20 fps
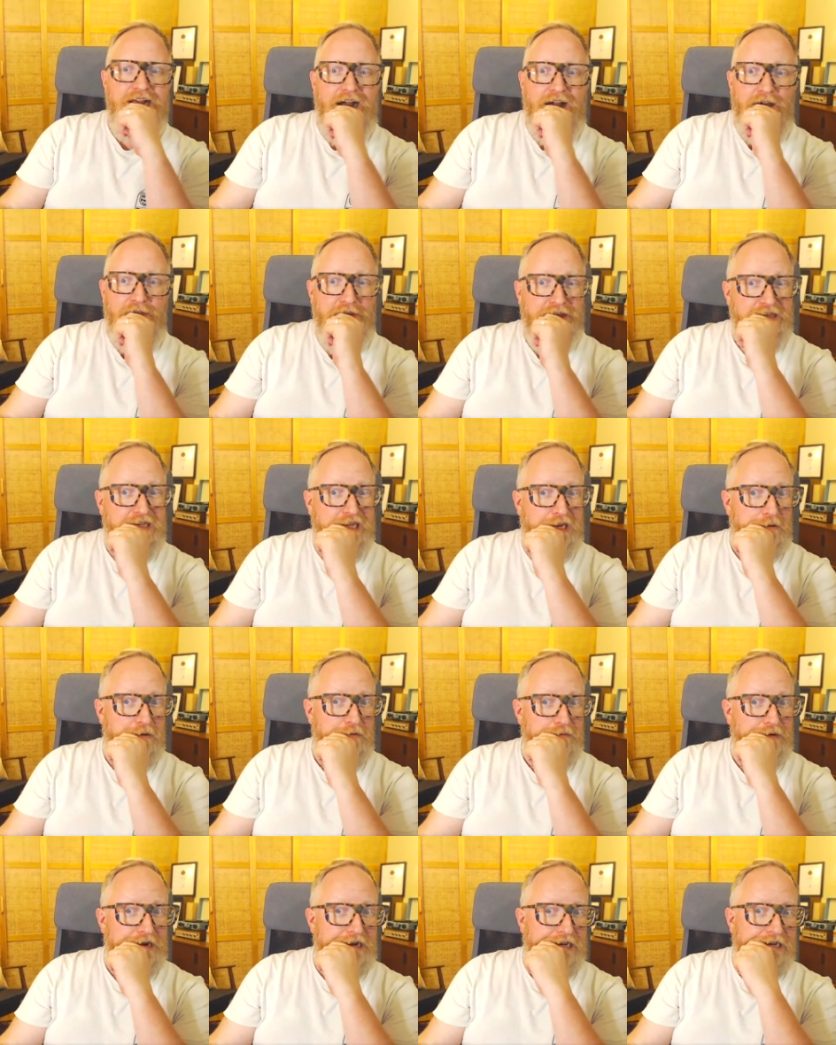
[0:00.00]
I think it's going to be
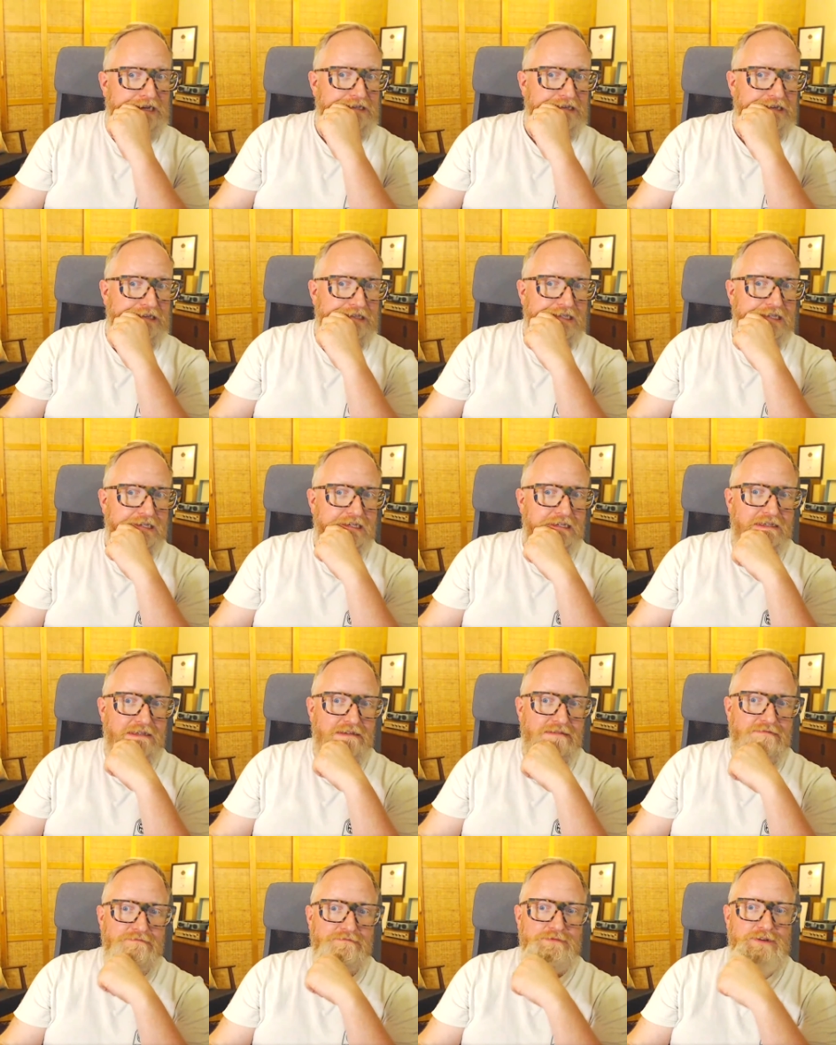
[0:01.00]
really exciting,
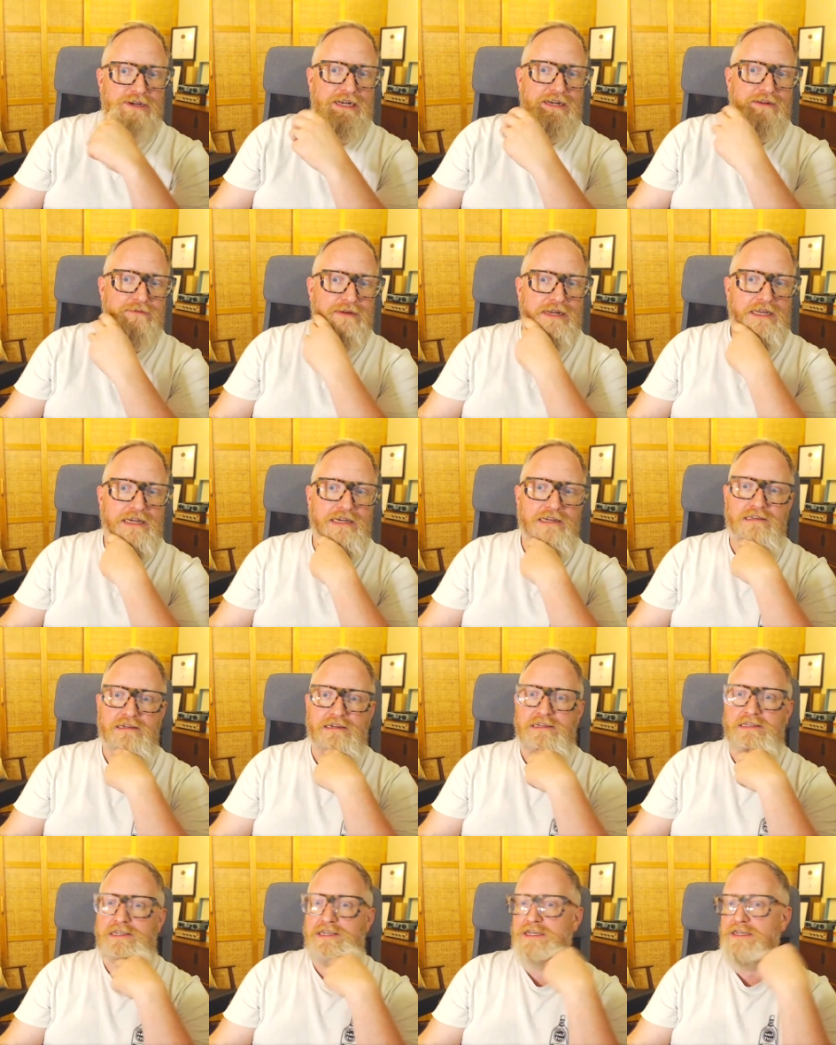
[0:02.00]
really, really
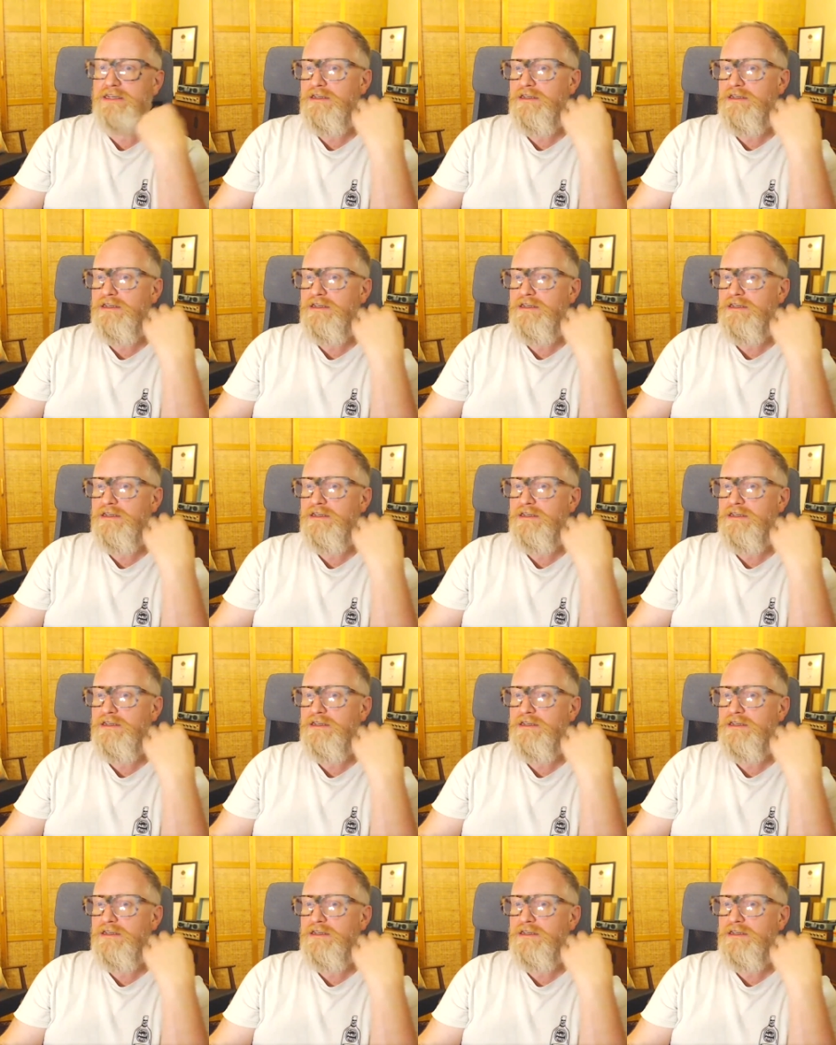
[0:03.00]
exciting.